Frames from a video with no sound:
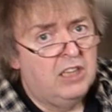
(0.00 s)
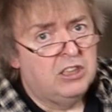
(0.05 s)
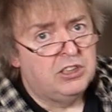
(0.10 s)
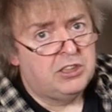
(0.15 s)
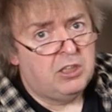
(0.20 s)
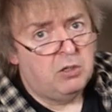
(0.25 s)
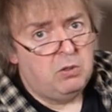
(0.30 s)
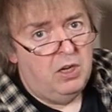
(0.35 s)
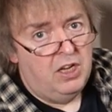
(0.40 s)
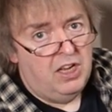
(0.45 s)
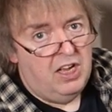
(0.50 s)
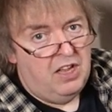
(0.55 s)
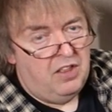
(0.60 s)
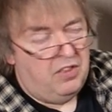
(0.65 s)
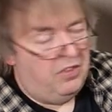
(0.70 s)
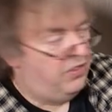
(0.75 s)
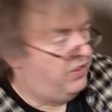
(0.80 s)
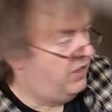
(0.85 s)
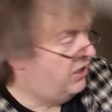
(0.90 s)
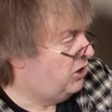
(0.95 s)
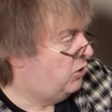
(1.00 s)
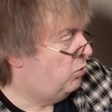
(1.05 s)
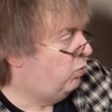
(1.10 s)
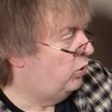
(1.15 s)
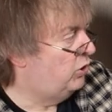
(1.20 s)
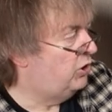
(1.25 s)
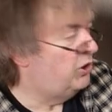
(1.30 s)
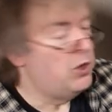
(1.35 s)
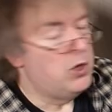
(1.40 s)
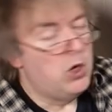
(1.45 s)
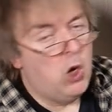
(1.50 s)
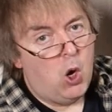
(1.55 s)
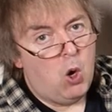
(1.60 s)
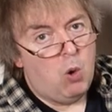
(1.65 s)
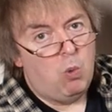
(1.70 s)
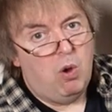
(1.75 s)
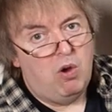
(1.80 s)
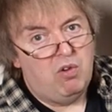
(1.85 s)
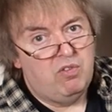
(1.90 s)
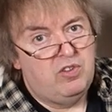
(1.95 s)
So this was
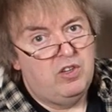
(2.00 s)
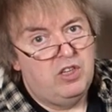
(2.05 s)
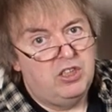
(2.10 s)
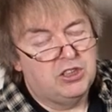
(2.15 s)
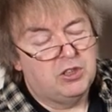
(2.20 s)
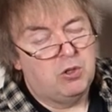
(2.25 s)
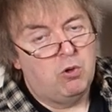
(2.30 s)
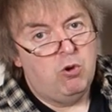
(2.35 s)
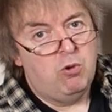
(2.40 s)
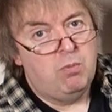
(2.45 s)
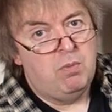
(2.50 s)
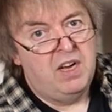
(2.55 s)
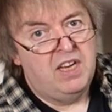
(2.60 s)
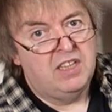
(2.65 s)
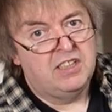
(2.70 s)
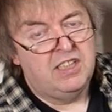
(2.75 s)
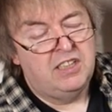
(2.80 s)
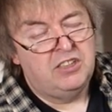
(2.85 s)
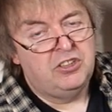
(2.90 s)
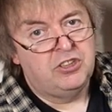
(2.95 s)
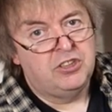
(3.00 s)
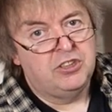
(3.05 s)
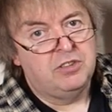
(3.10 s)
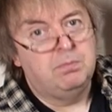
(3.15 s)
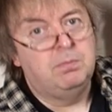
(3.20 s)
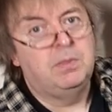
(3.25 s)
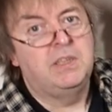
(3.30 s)
not what first caught my attention,